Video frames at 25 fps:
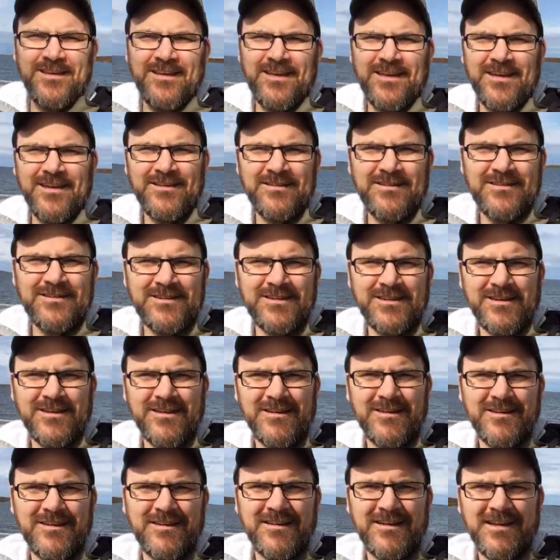Can't
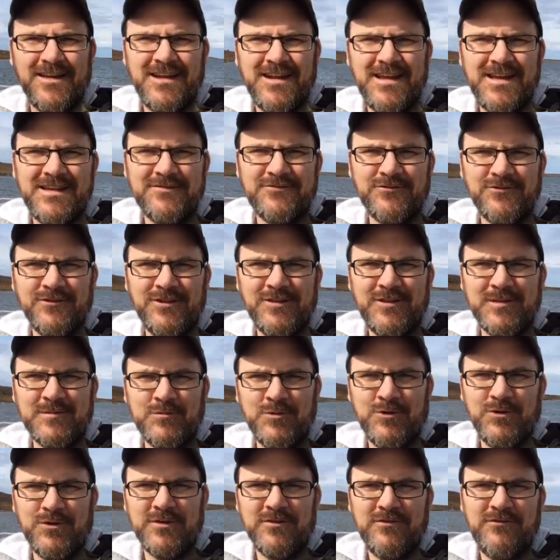ask for anything
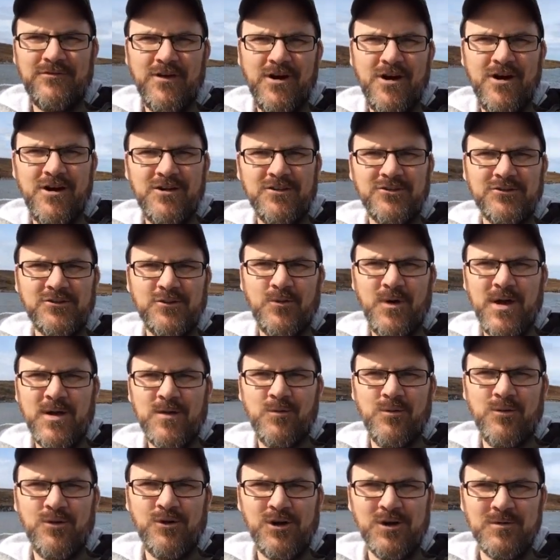more in the fall. It's
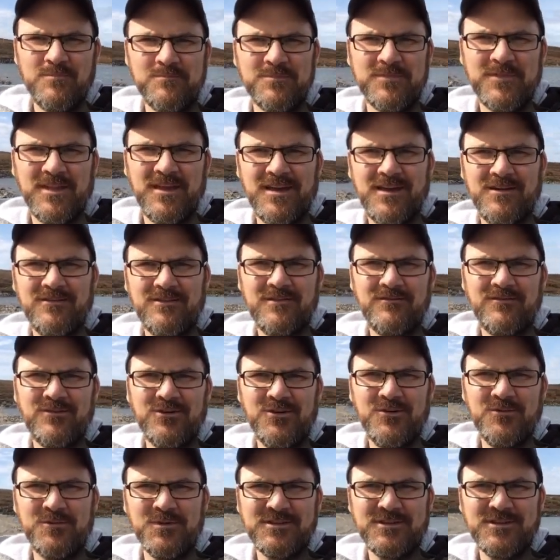quite warm. I don't
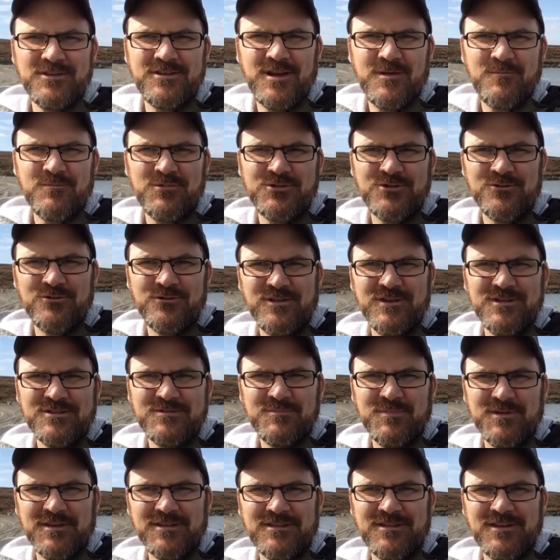even know what the temperature is,
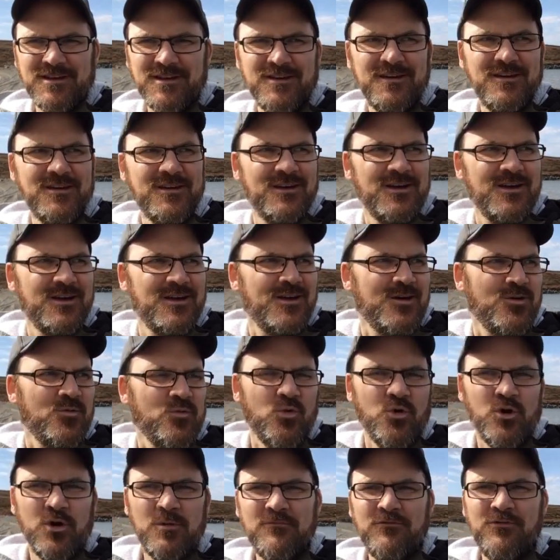but
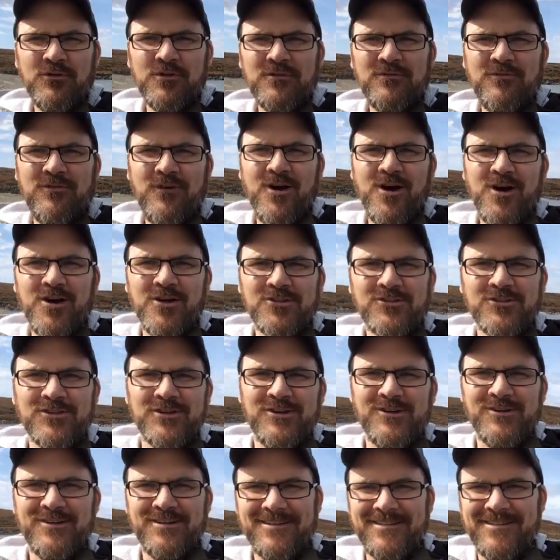warm for the fall,
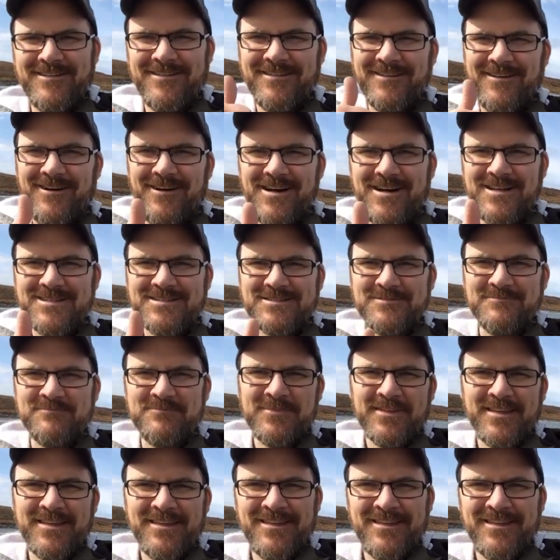so awesome.